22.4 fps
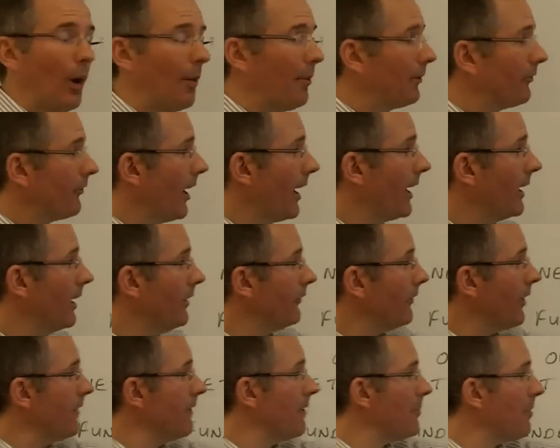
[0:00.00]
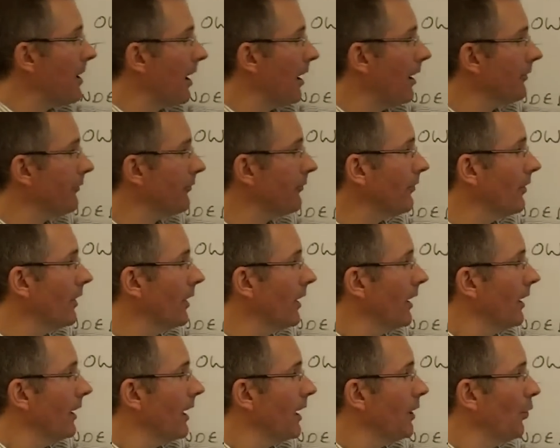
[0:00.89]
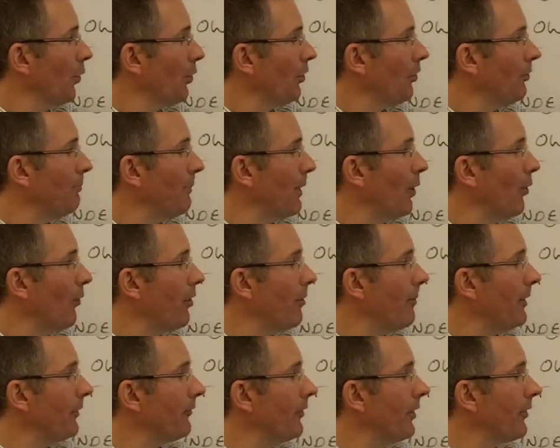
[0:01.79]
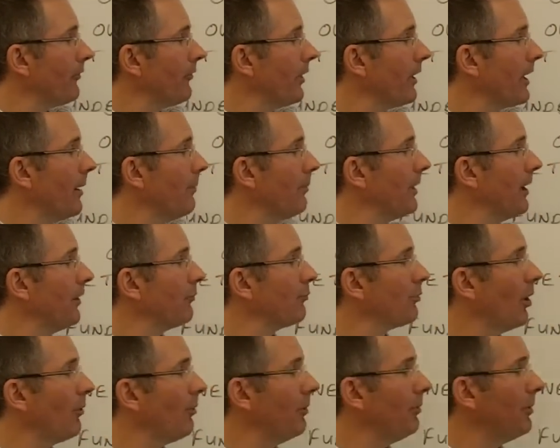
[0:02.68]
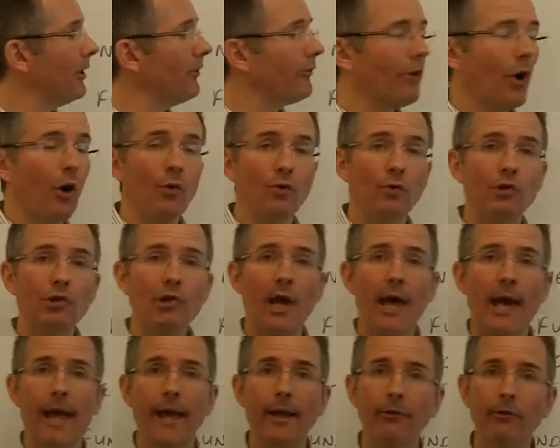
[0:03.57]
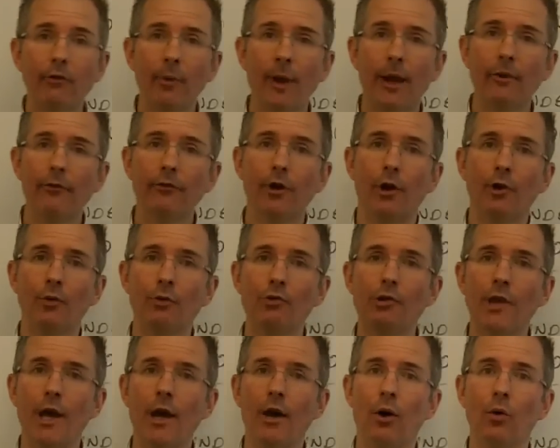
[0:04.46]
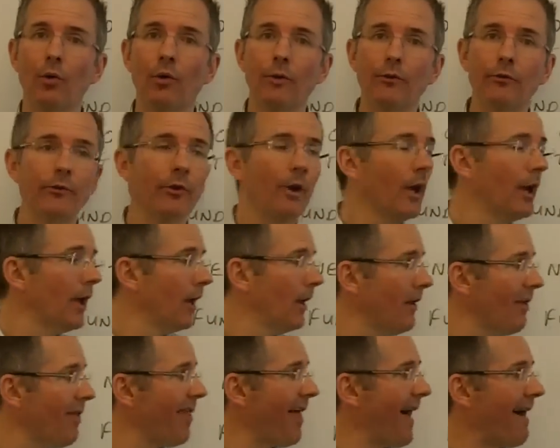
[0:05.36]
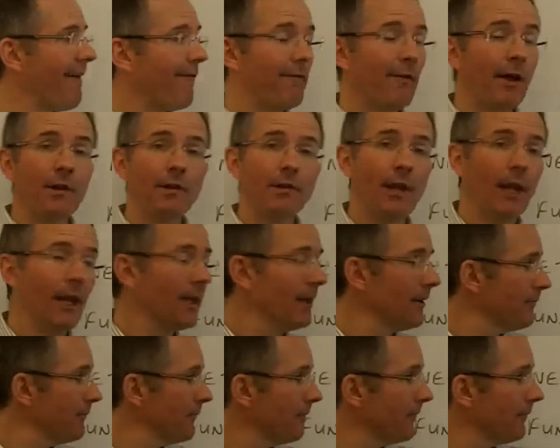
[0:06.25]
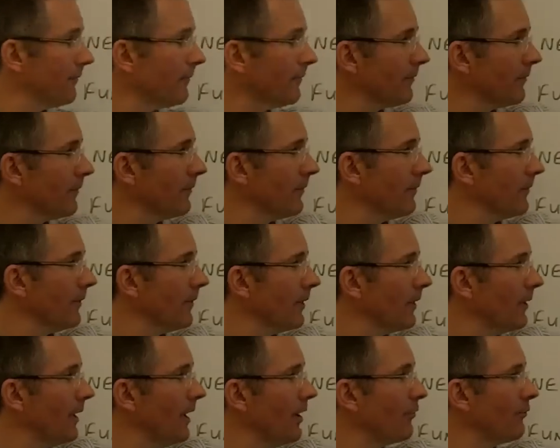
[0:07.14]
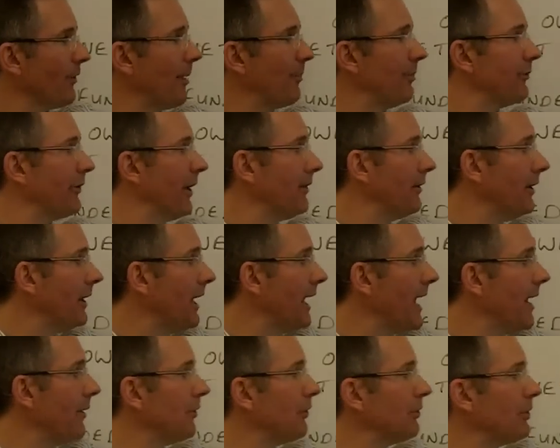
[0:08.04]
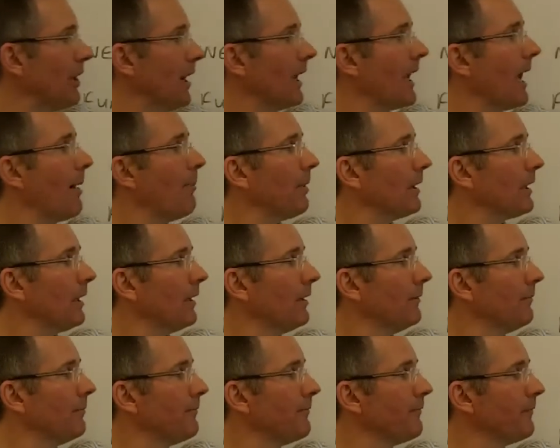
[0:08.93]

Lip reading: what we're saying is, in the past, in order to build the business, the company's probably sold shares to external shareholders. That funding is represented here as share capital.